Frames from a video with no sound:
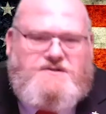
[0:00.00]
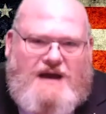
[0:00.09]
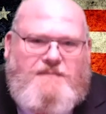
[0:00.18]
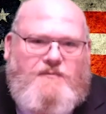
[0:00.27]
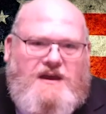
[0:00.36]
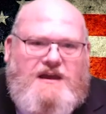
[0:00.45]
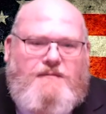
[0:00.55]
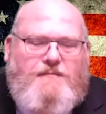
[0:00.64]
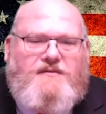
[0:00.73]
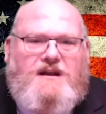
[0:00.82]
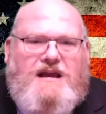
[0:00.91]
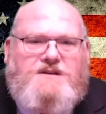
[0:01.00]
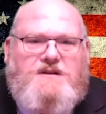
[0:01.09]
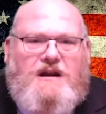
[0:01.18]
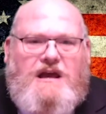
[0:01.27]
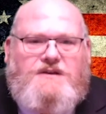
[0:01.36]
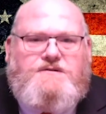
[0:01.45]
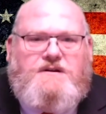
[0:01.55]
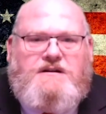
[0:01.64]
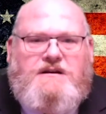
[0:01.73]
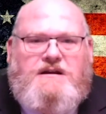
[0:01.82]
stop thinking about the next election,